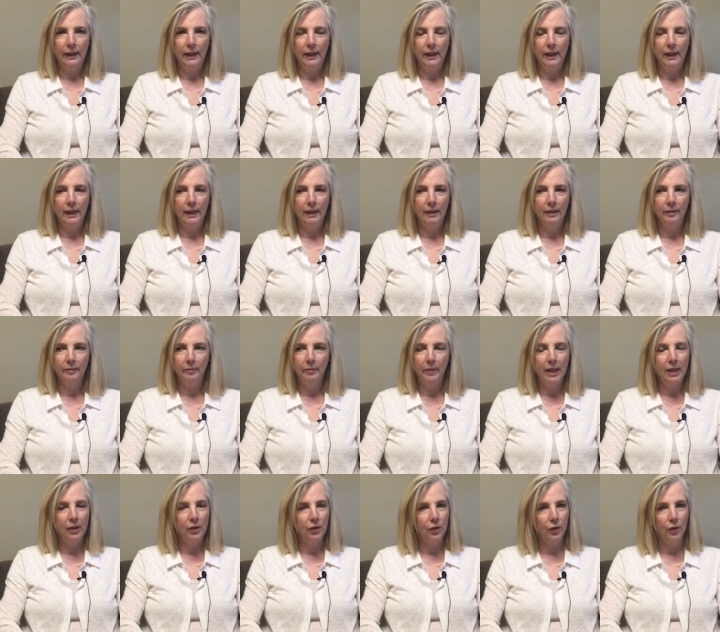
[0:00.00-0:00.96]
uh,
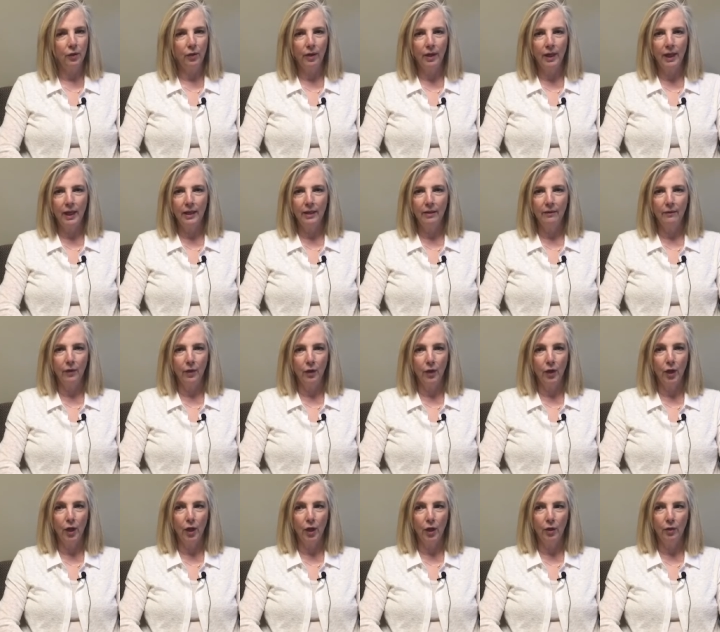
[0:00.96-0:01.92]
make sure that the
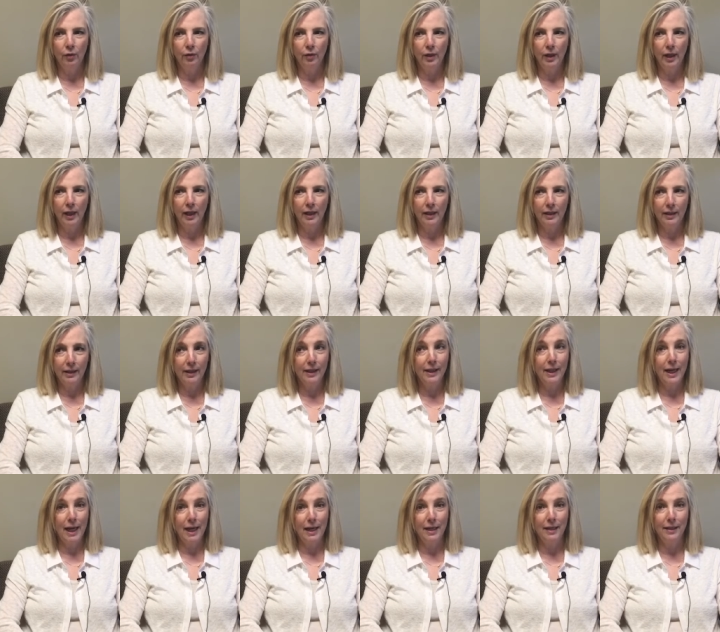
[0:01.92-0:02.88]
vertigo uh,
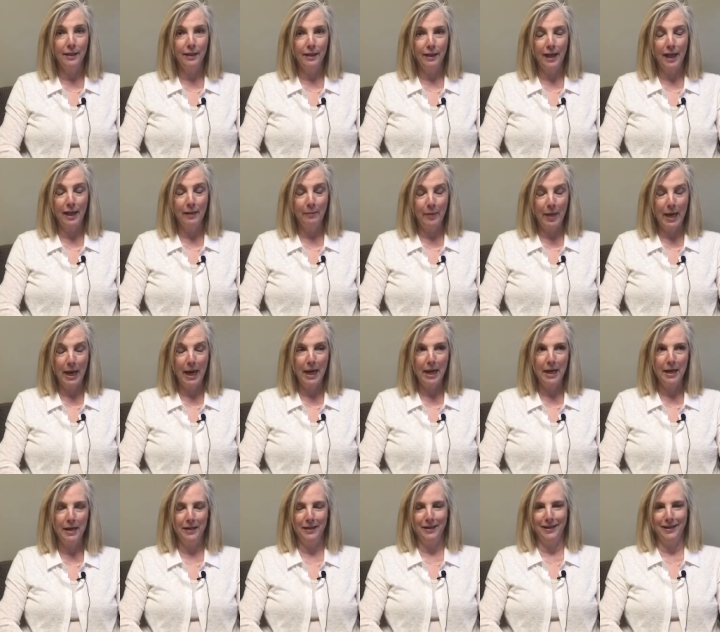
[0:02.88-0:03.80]
stays at bay.